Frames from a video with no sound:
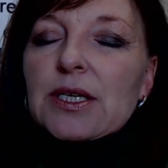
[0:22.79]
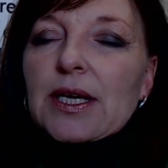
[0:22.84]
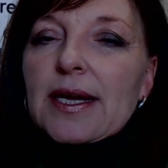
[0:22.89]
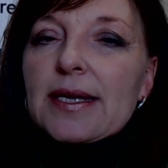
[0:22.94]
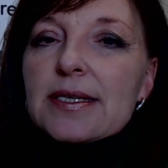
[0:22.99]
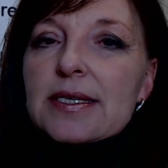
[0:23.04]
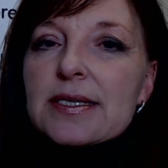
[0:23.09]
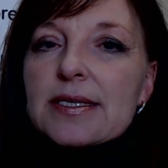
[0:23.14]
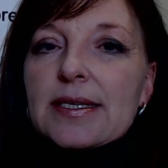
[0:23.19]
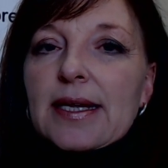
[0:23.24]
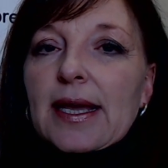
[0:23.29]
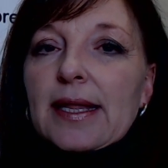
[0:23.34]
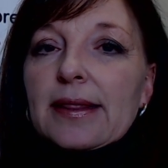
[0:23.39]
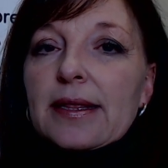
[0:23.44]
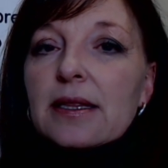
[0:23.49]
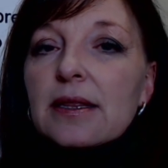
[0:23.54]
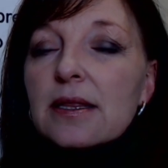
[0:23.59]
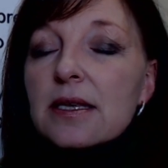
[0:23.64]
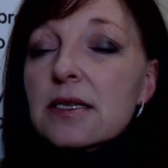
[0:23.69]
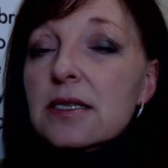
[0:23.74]
understand
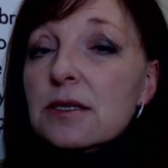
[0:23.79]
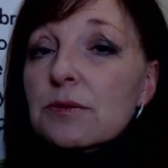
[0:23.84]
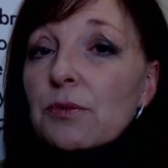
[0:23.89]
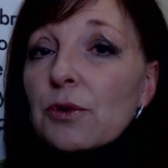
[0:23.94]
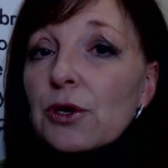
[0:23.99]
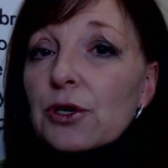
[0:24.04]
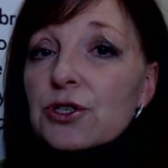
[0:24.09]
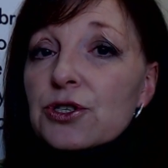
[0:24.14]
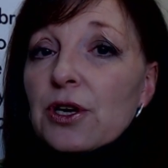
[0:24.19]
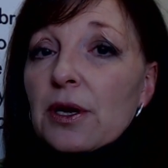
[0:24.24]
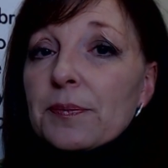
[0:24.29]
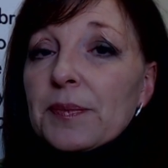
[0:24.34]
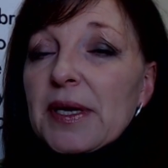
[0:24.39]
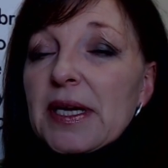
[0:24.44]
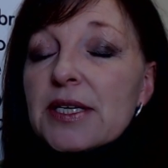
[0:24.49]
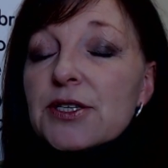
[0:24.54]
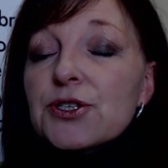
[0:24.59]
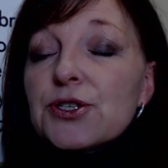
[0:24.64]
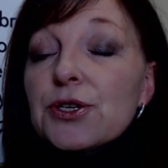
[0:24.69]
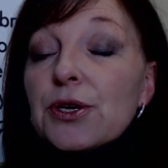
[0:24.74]
that this workshop
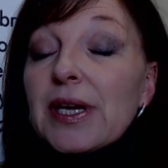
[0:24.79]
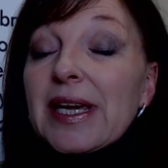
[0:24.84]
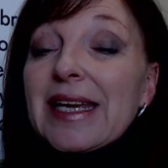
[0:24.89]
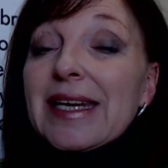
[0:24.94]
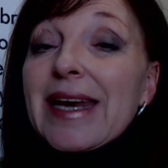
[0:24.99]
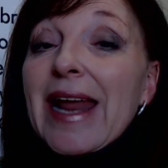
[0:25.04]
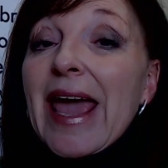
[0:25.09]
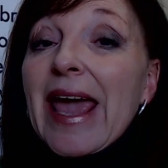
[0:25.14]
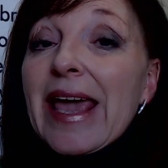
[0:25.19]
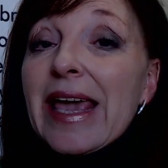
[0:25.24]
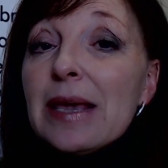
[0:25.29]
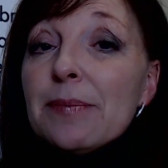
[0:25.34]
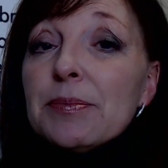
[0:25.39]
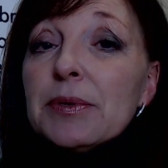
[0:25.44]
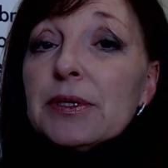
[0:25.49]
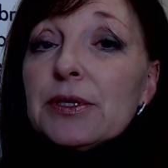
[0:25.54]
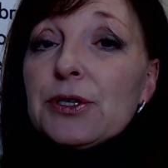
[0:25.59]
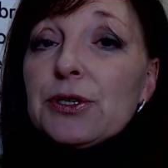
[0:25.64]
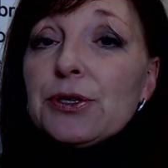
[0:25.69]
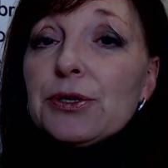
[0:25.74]
is to
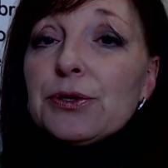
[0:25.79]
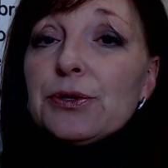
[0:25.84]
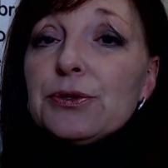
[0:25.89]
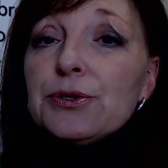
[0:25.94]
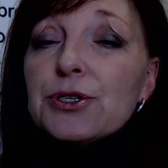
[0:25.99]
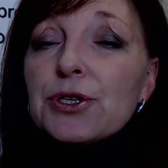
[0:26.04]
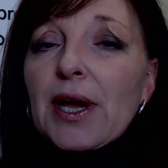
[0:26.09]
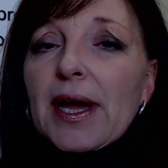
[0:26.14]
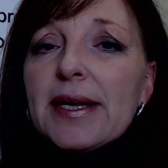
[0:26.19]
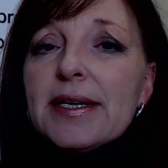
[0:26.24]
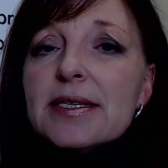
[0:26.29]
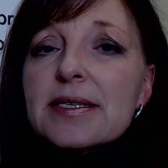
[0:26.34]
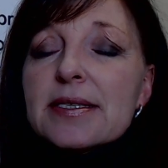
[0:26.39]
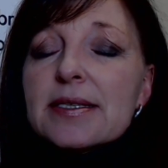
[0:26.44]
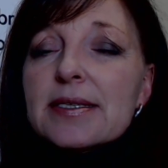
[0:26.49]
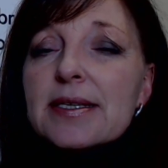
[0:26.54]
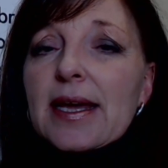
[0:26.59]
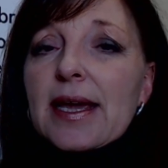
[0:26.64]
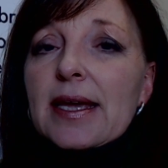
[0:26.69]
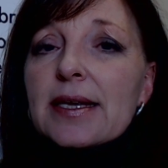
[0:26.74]
enable you to
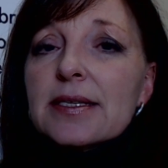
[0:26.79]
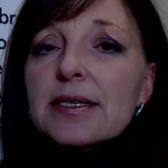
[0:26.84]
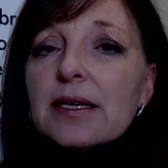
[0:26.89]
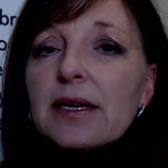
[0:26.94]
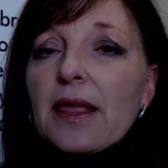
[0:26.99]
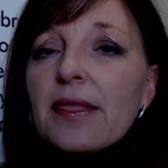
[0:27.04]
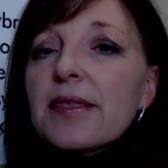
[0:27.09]
understand